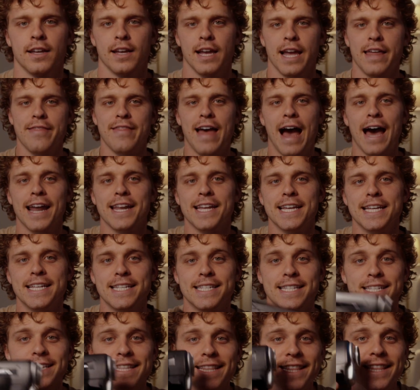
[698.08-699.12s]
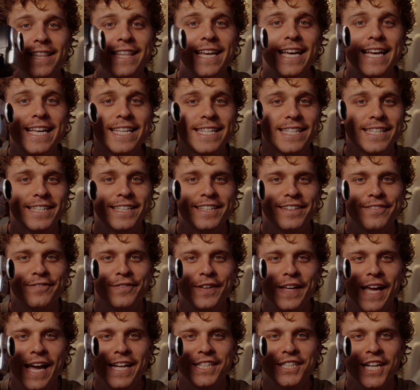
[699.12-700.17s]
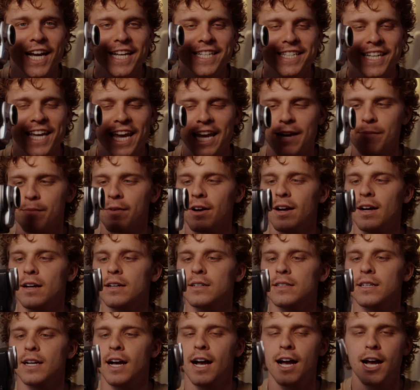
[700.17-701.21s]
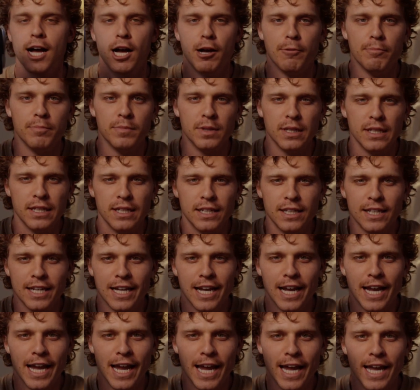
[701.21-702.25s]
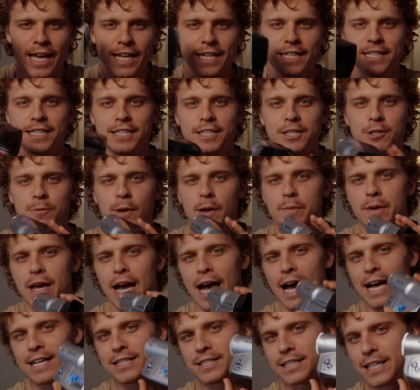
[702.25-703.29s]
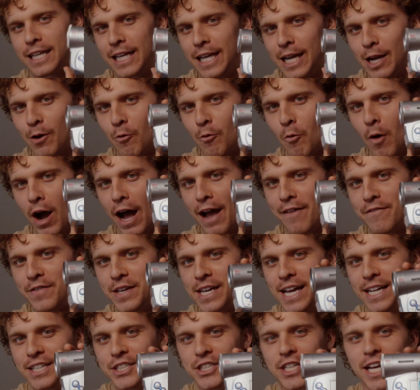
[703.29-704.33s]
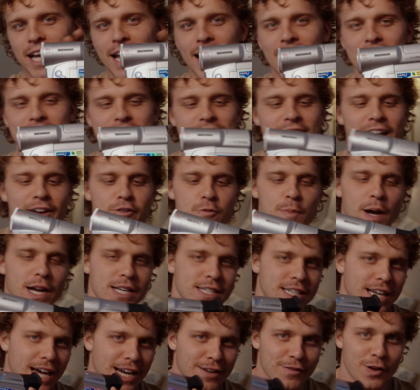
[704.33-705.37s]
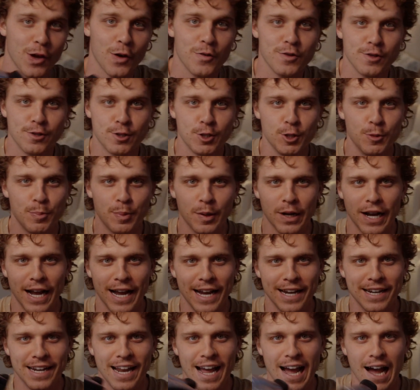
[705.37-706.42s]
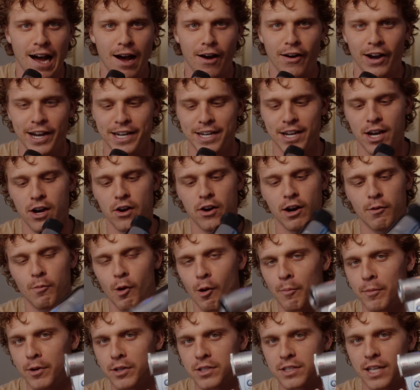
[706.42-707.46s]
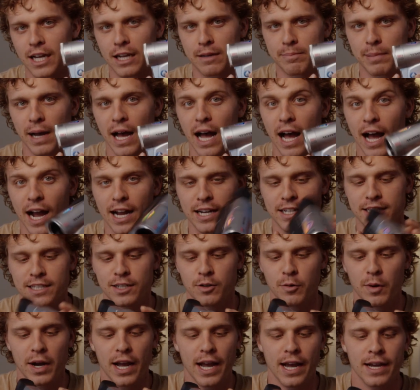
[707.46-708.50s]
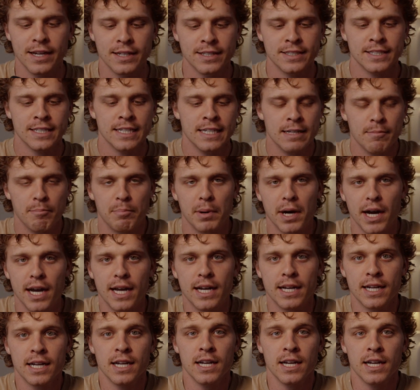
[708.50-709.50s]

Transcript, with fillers: and that is this VHS camera. Um, and you may be asking why VHS. Everybody's kind of going Super 8 now. I know I'm almost like behind in a way, but